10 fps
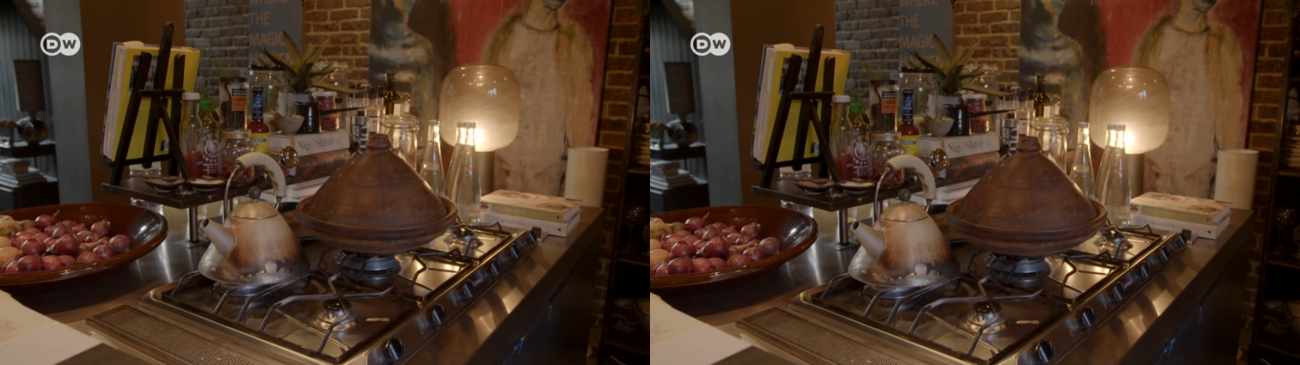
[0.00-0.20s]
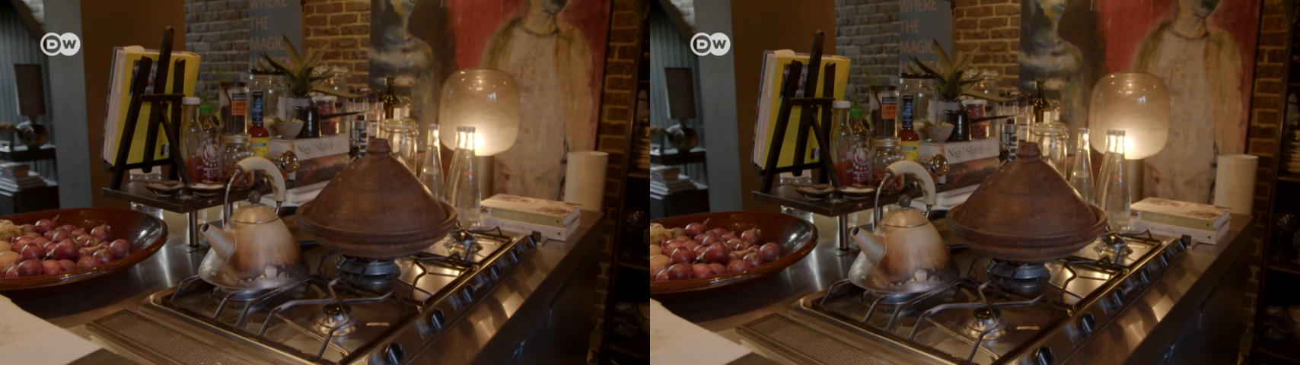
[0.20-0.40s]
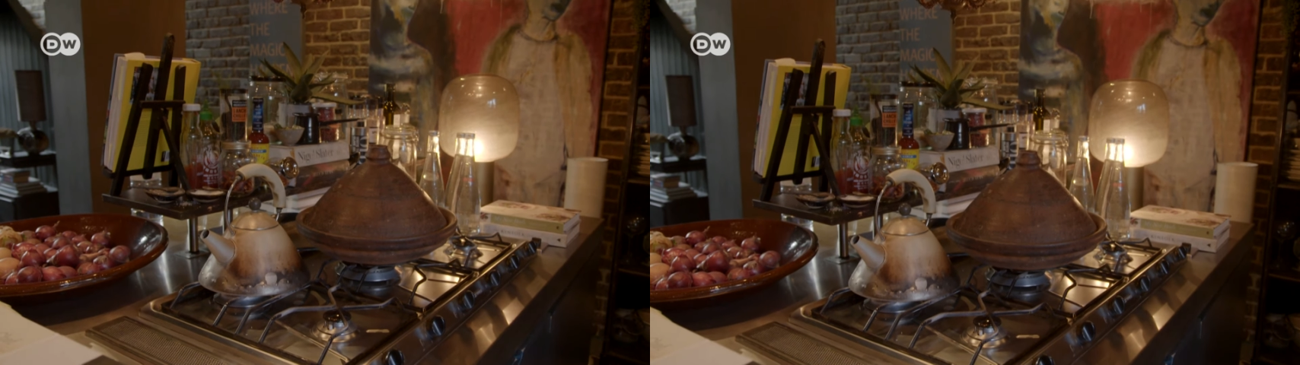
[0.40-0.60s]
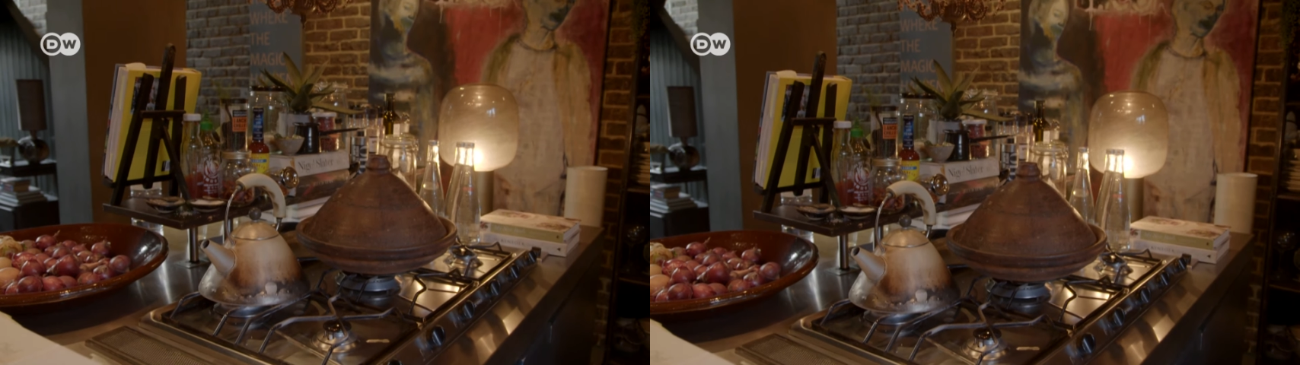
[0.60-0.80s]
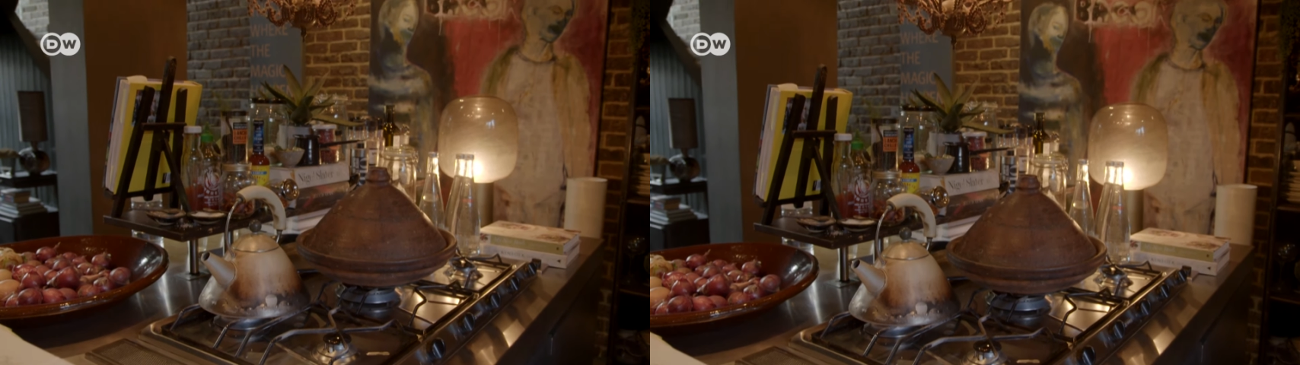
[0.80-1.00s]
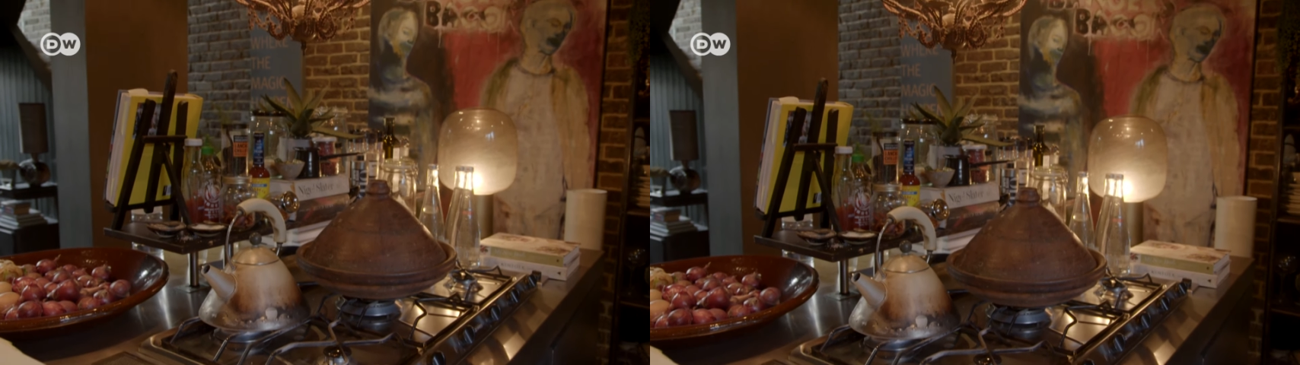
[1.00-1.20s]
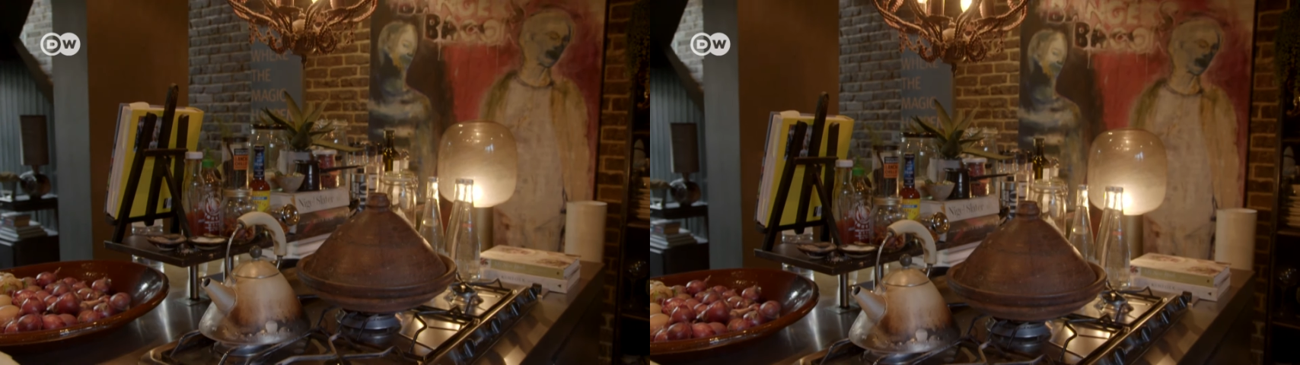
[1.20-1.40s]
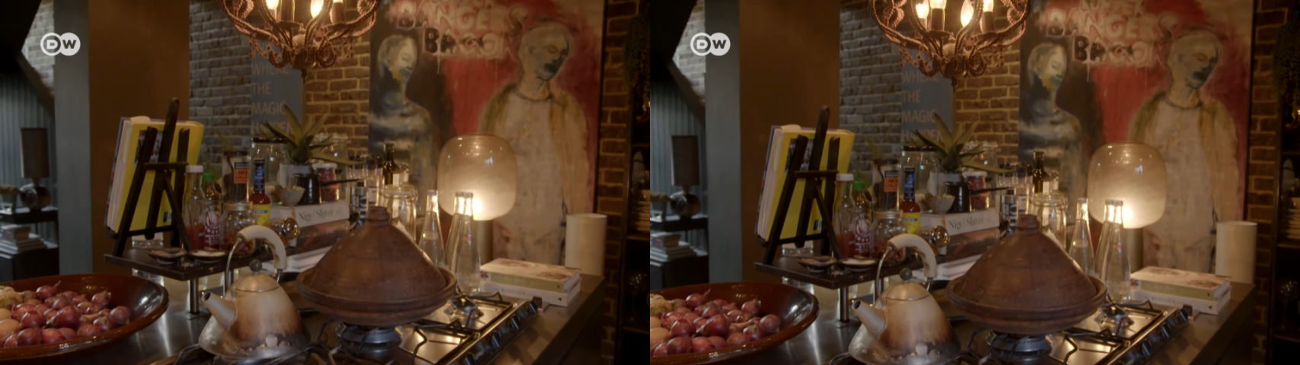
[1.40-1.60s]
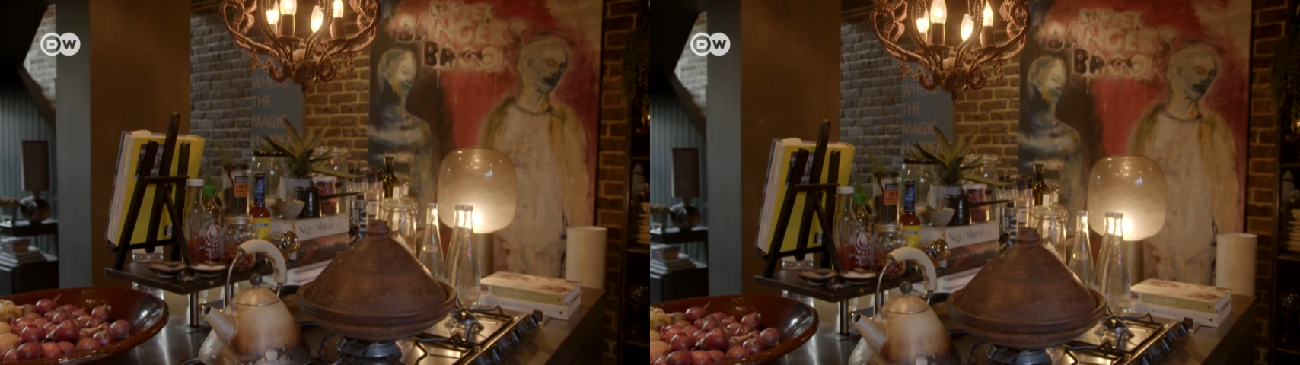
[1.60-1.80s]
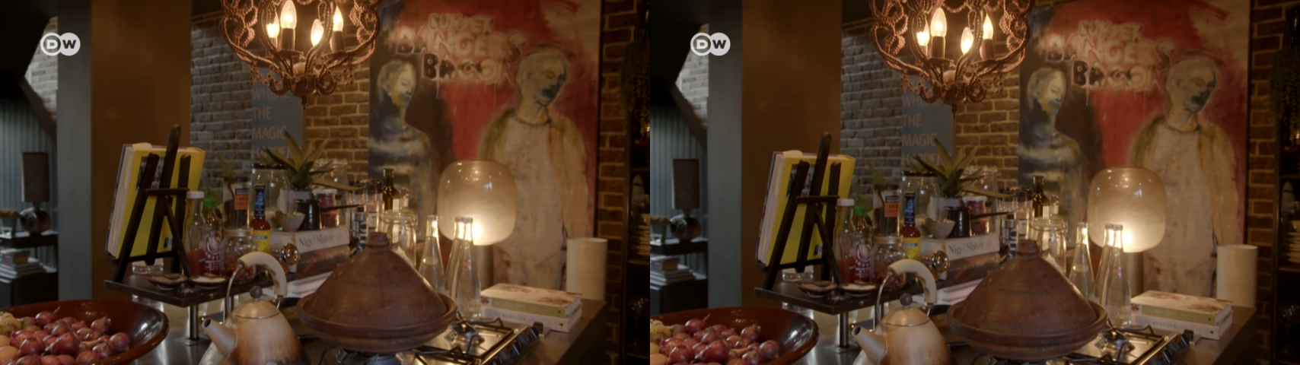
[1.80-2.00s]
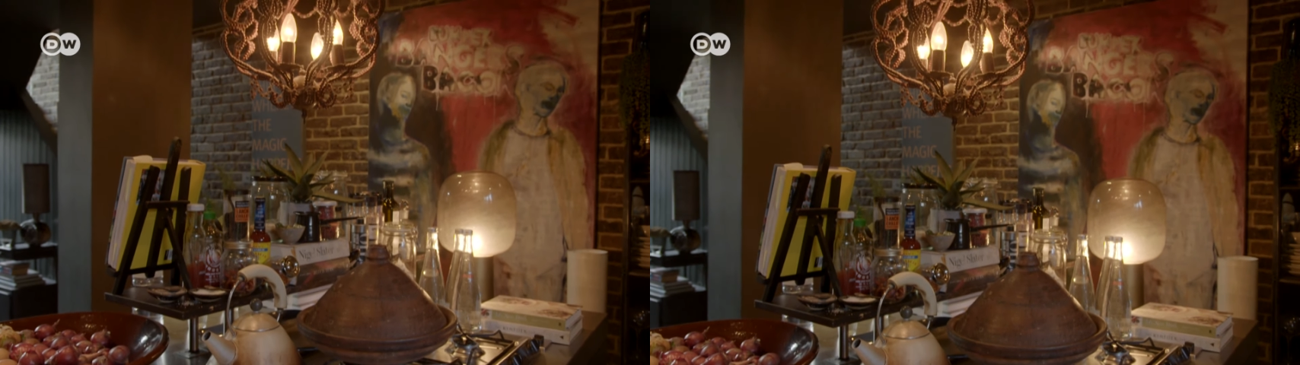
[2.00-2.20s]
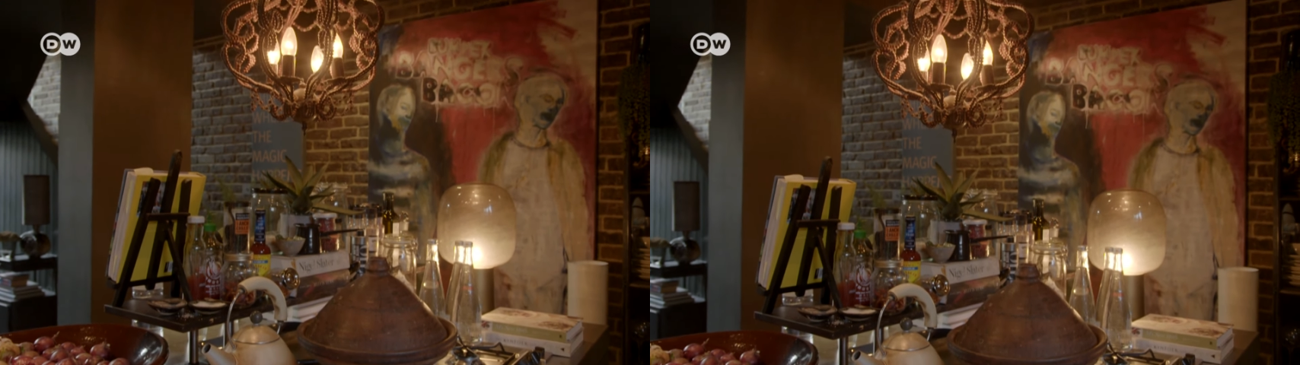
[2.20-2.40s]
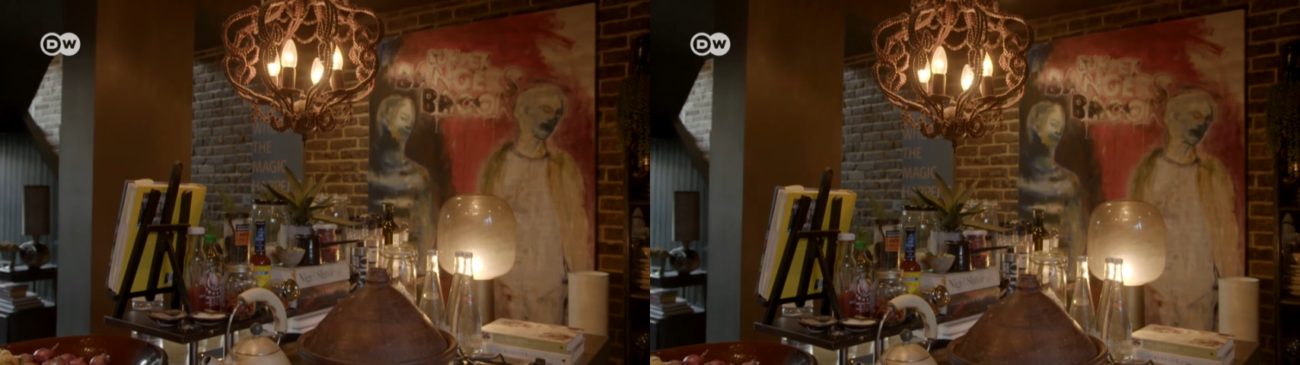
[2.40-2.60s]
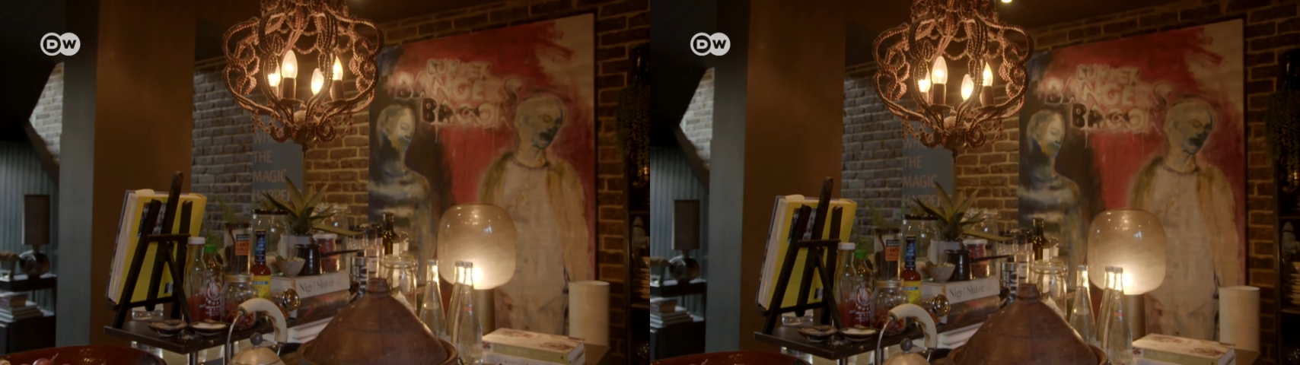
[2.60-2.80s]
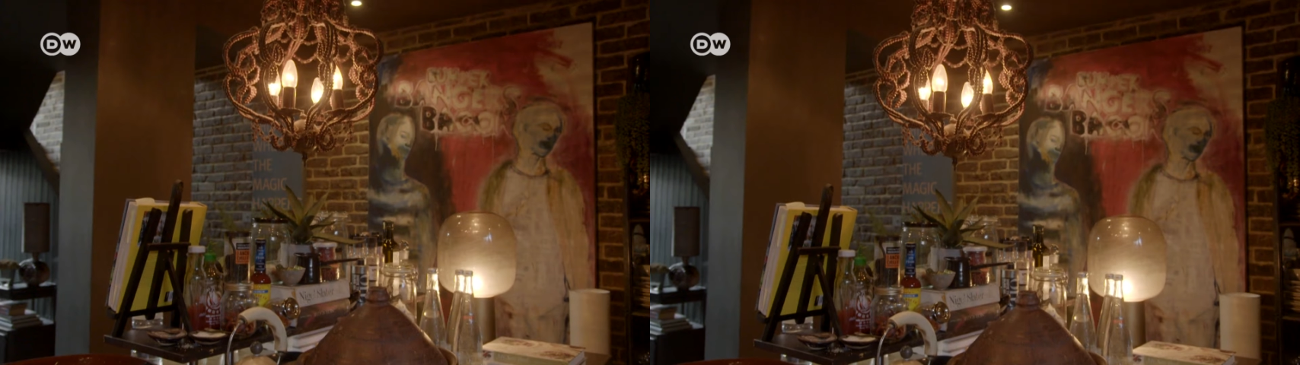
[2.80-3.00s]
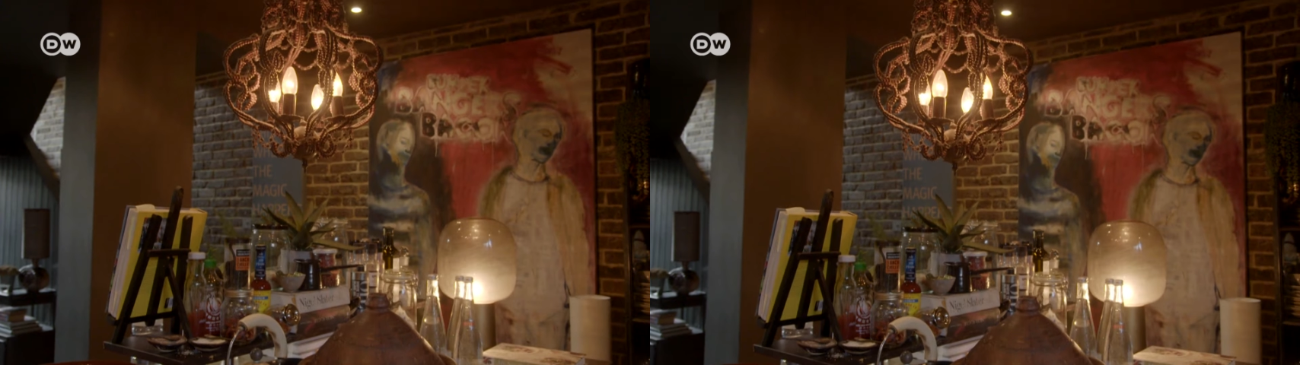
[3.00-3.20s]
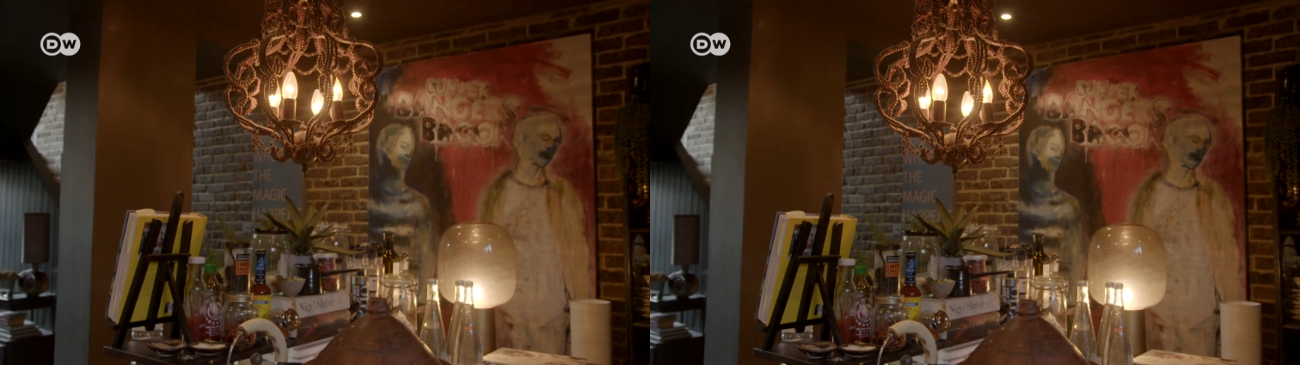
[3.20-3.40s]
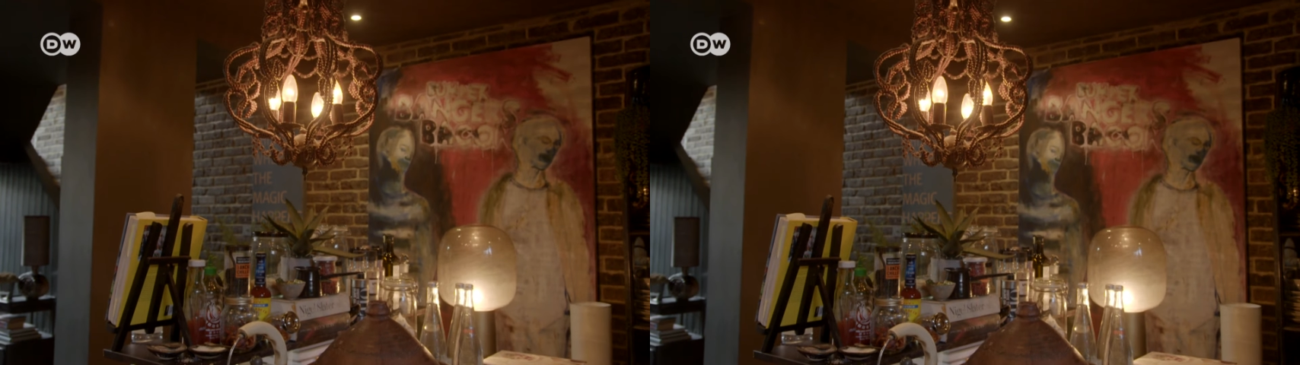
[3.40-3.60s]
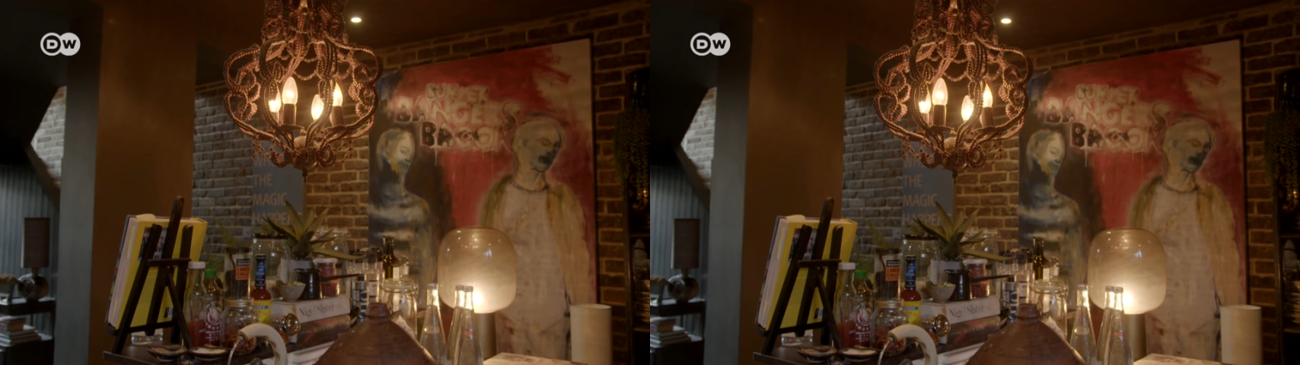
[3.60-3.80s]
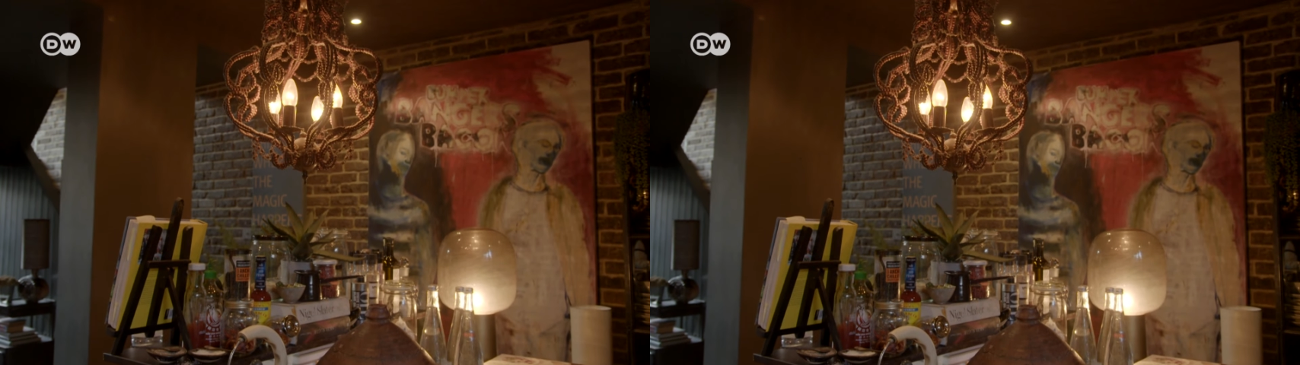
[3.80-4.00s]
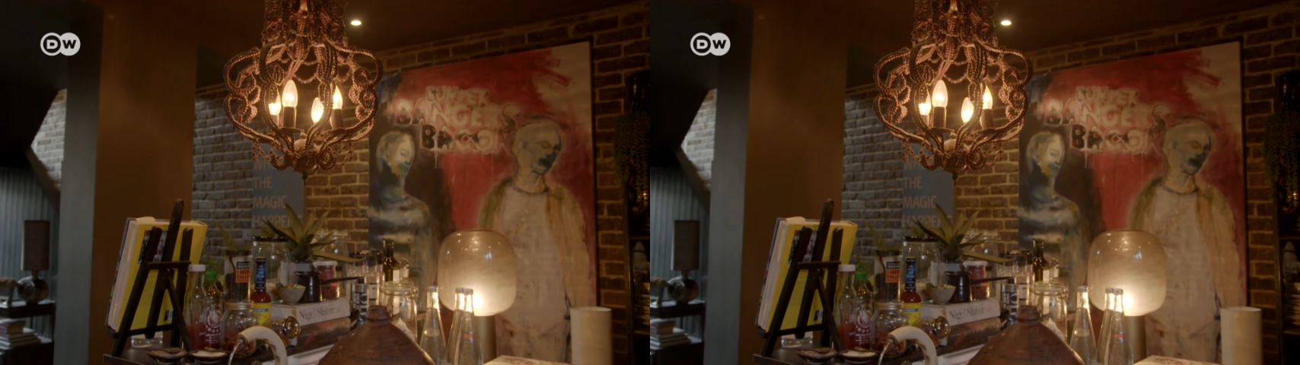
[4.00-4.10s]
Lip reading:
[unreadable: no face in view]